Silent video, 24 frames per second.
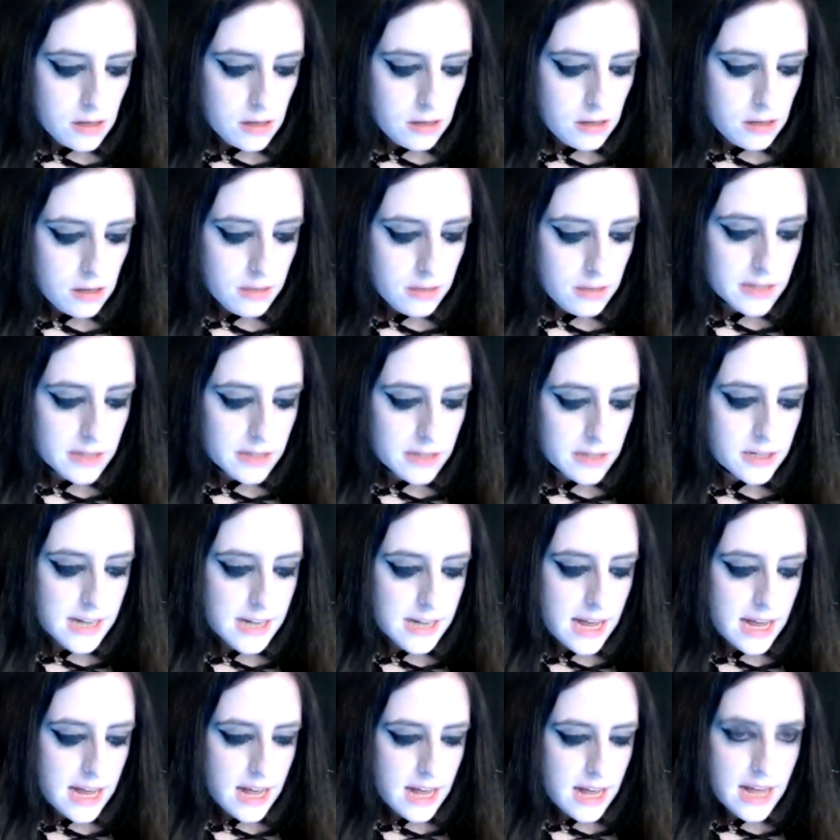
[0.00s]
Oh, there's an
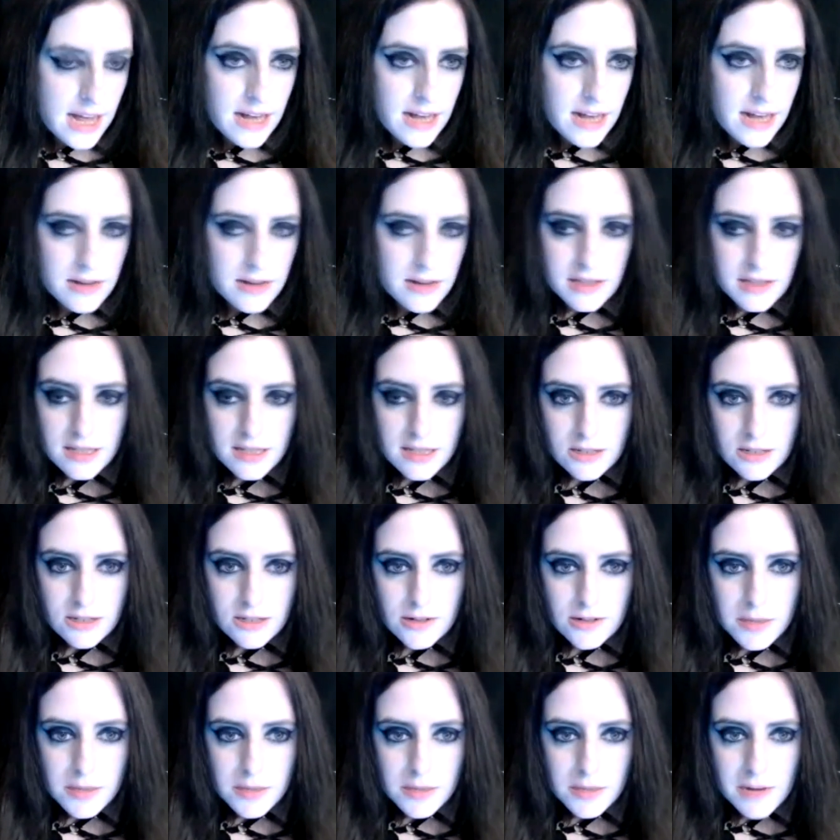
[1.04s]
ad on the
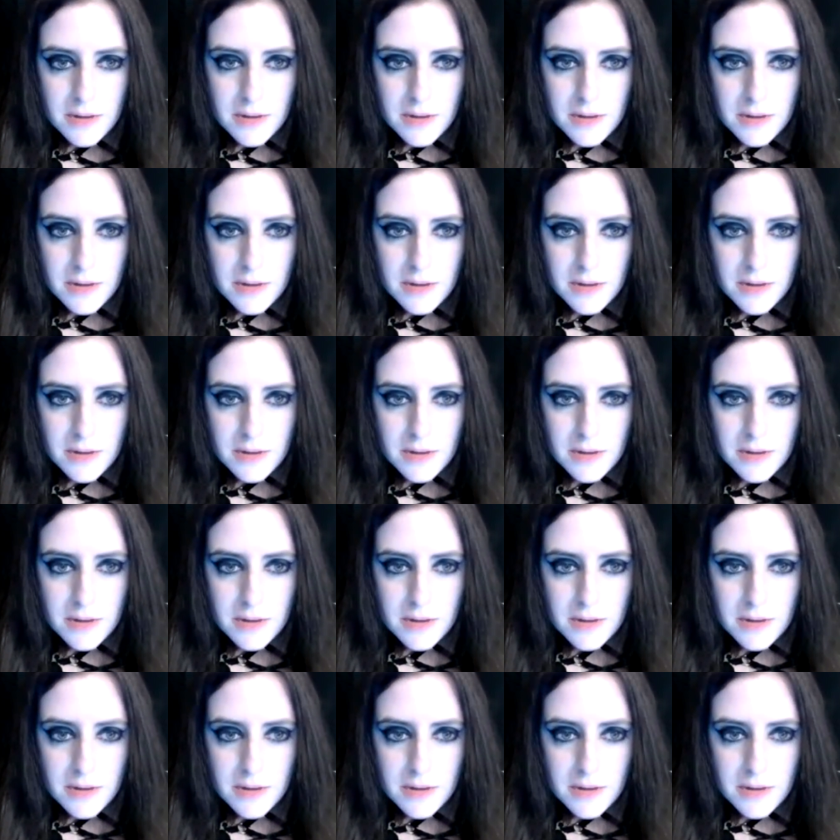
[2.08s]
stream right